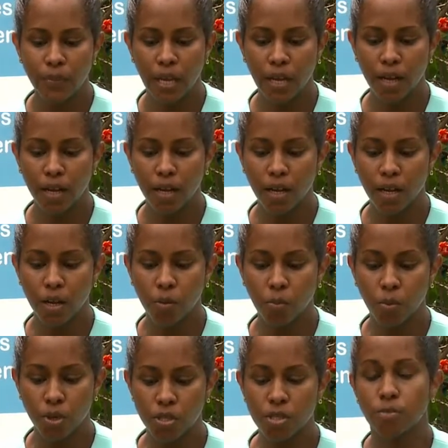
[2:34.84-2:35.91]

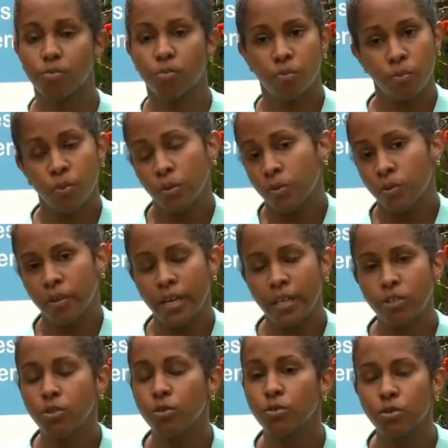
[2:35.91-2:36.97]
was
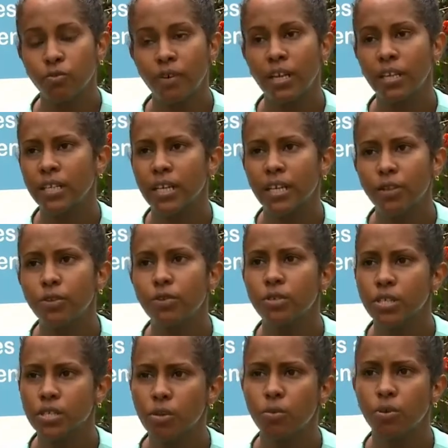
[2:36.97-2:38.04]
great to validate through
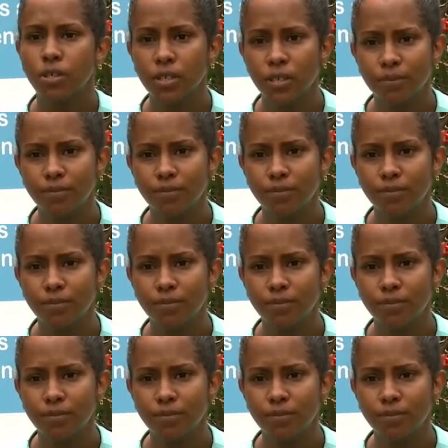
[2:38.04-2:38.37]
this award.